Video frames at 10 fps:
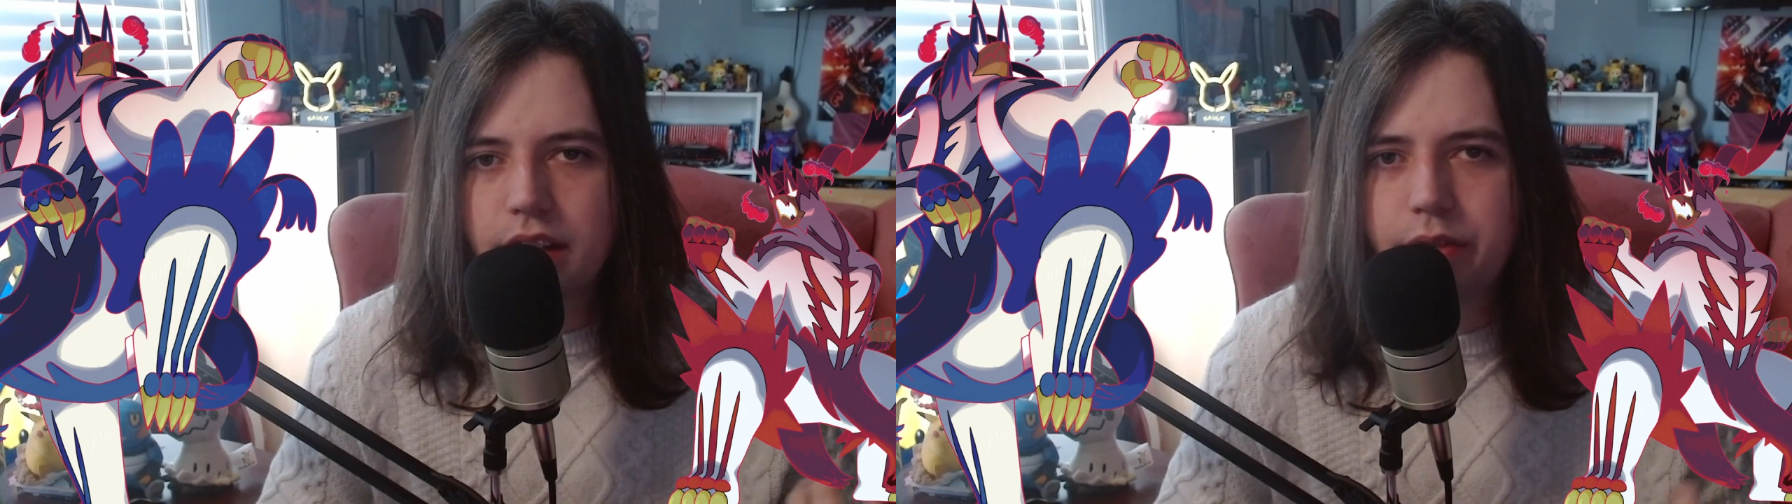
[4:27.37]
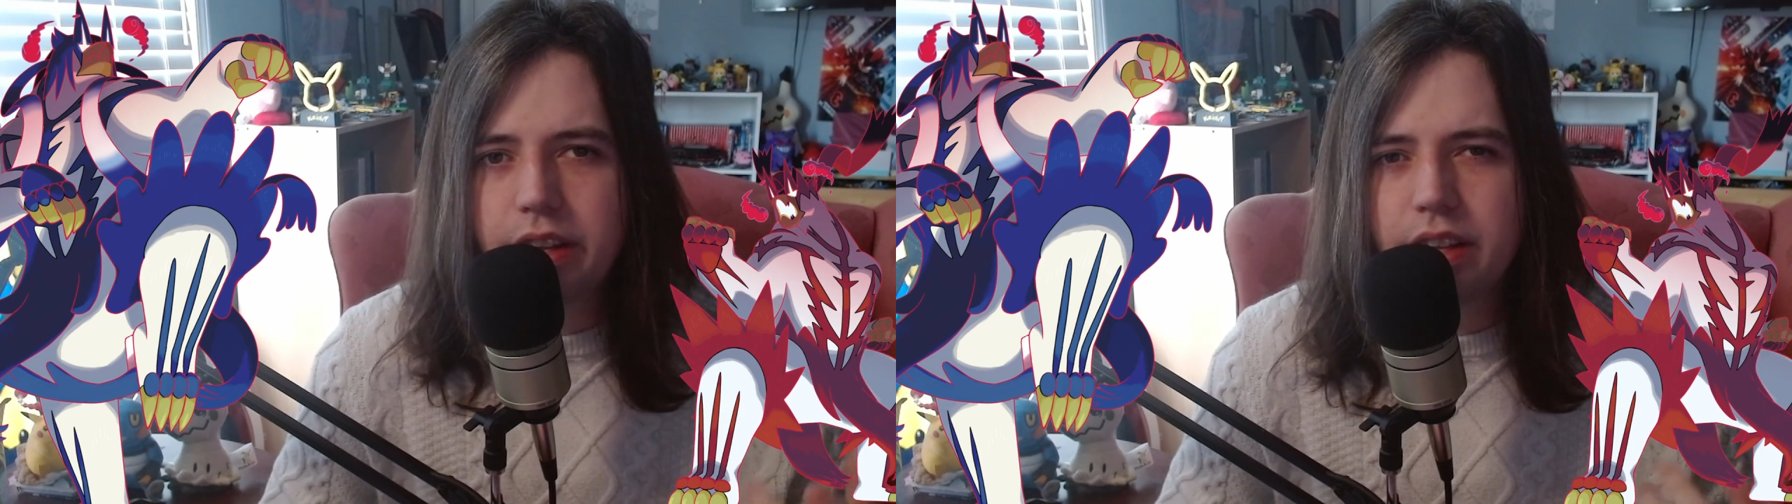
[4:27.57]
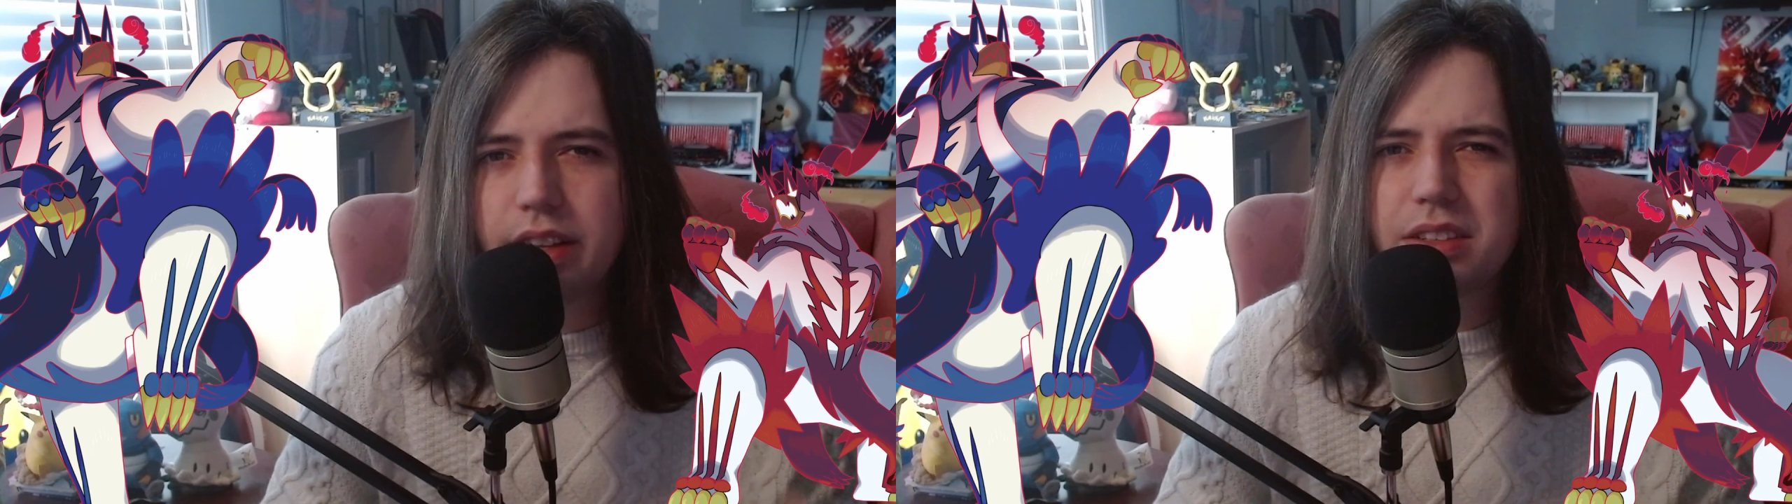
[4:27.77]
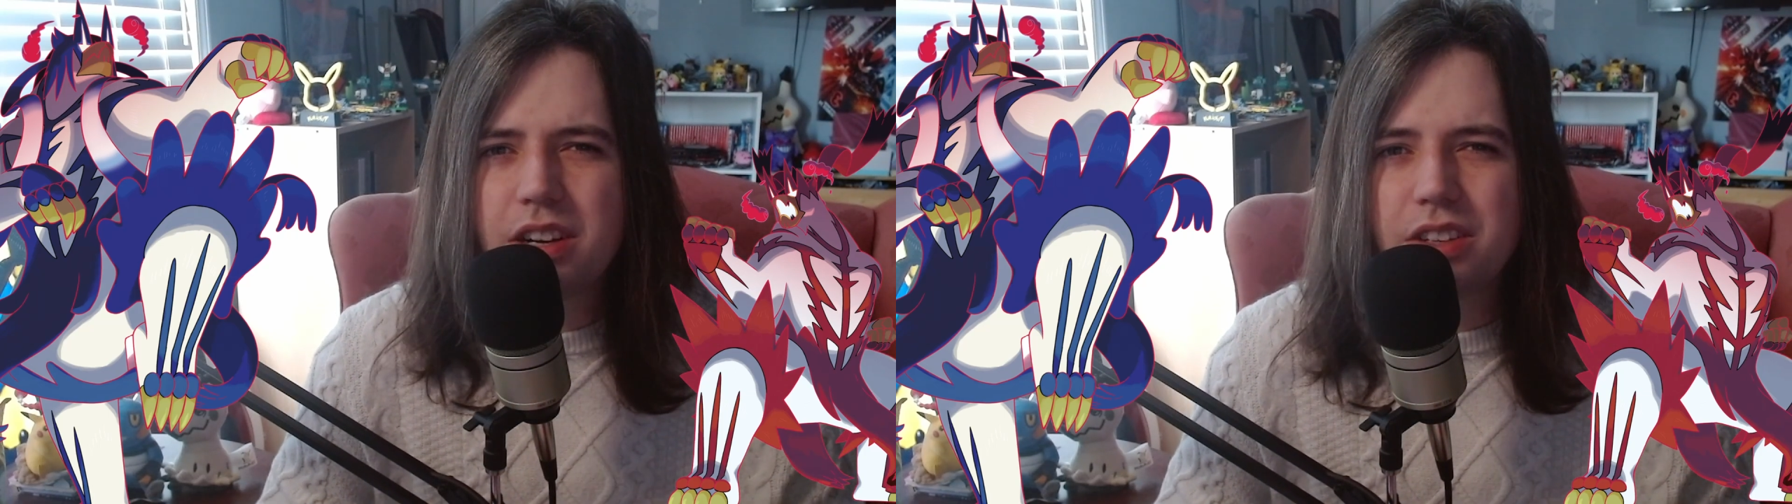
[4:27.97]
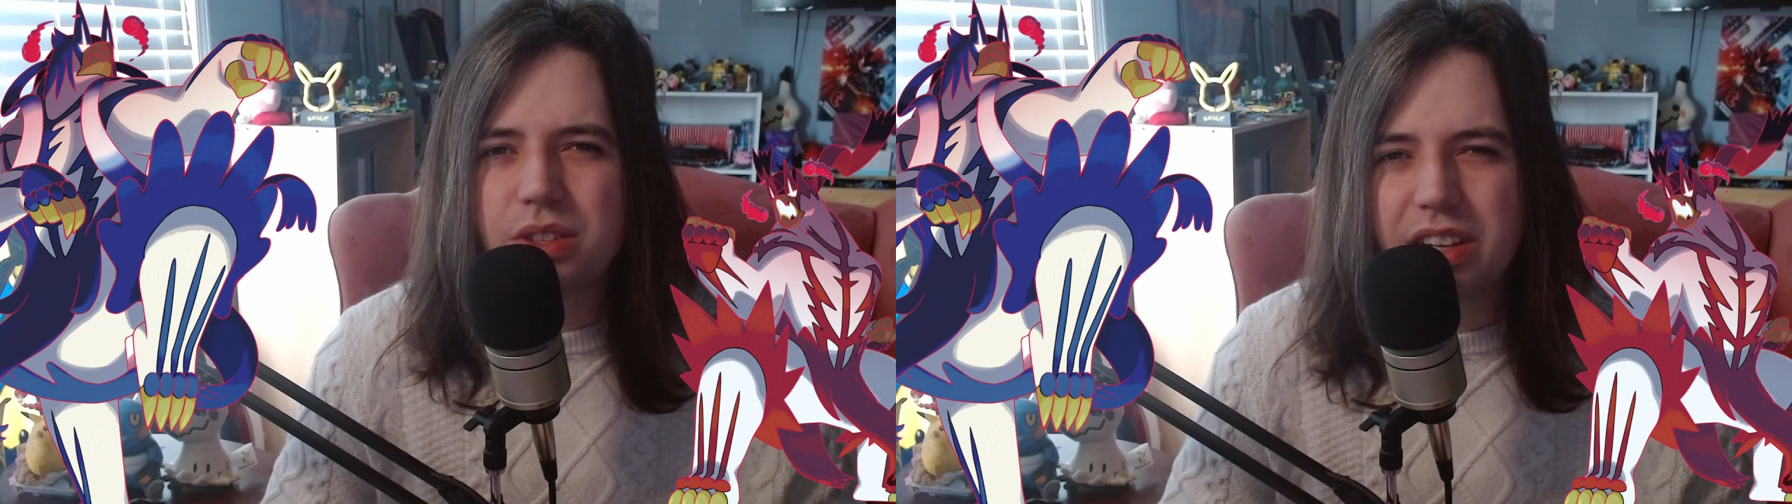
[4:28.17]
I feel that's
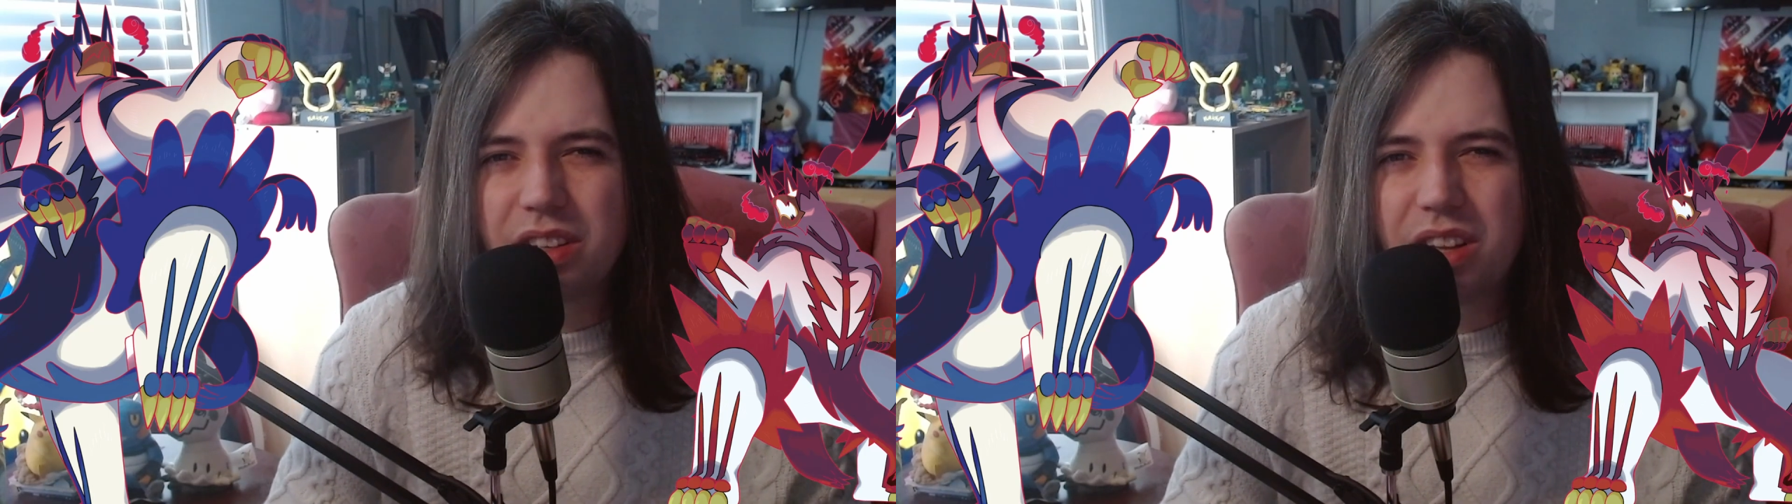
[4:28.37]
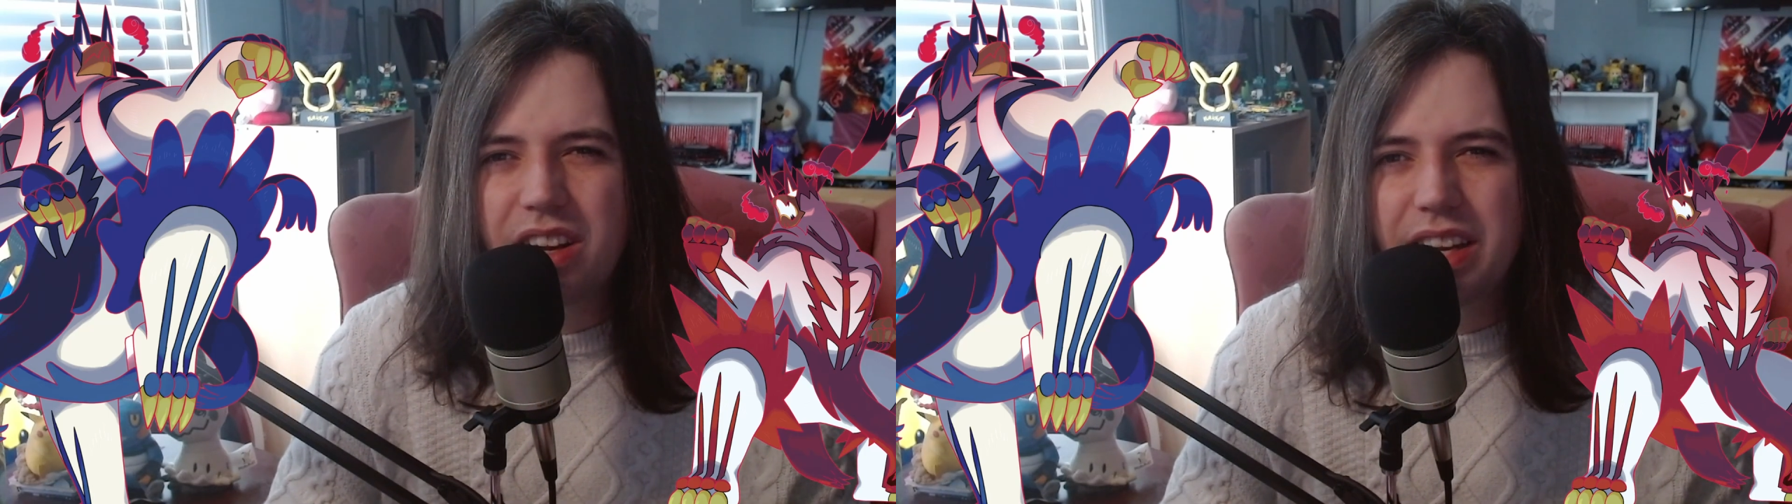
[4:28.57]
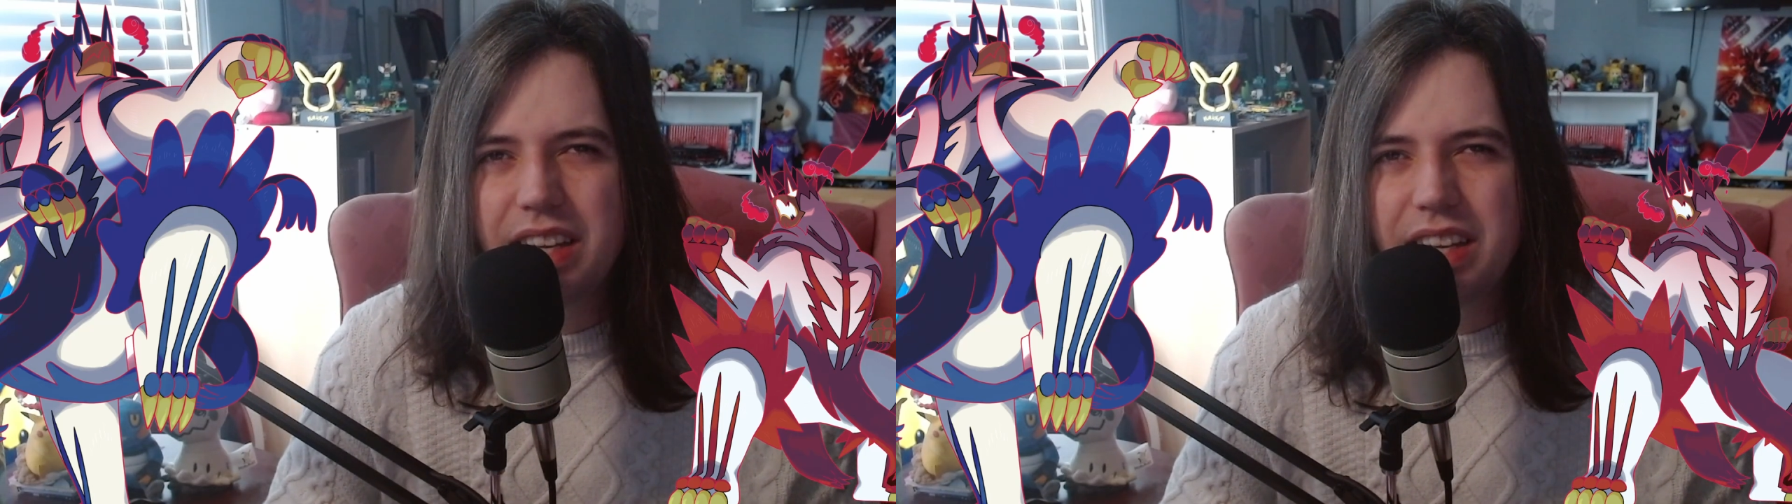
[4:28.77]
not seen a lot